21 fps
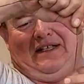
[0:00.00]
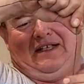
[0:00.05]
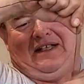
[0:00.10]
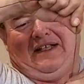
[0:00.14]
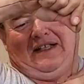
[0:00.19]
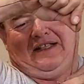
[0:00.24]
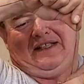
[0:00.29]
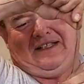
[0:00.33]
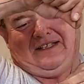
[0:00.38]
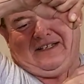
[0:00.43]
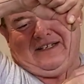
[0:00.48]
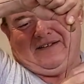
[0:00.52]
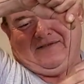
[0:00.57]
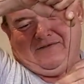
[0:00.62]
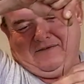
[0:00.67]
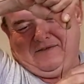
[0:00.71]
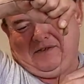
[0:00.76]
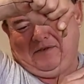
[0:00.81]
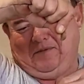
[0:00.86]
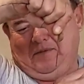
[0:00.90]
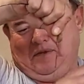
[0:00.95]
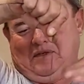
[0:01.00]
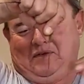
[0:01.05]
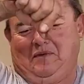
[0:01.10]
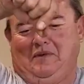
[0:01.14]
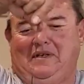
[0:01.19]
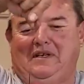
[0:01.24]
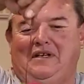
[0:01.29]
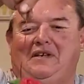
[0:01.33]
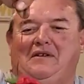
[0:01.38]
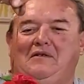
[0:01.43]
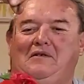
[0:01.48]
The difference
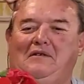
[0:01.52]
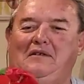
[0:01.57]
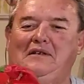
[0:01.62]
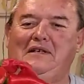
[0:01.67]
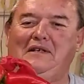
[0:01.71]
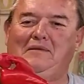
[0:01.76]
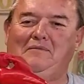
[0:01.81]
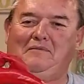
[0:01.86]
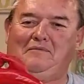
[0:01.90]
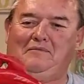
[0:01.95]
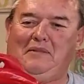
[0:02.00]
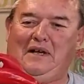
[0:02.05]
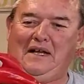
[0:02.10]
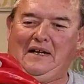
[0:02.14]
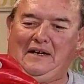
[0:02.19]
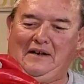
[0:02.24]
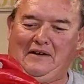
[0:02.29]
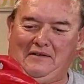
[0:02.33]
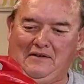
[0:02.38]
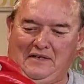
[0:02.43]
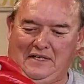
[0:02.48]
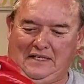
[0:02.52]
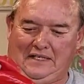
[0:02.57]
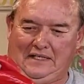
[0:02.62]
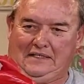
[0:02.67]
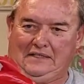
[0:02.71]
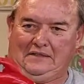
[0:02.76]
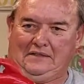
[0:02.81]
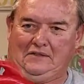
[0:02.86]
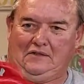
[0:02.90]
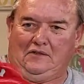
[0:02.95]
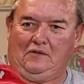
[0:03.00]
between a good and a bad haircut
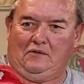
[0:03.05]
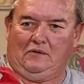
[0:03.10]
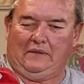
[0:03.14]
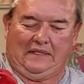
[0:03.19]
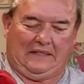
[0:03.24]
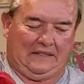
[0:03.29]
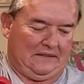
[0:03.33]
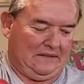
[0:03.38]
is 2 weeks.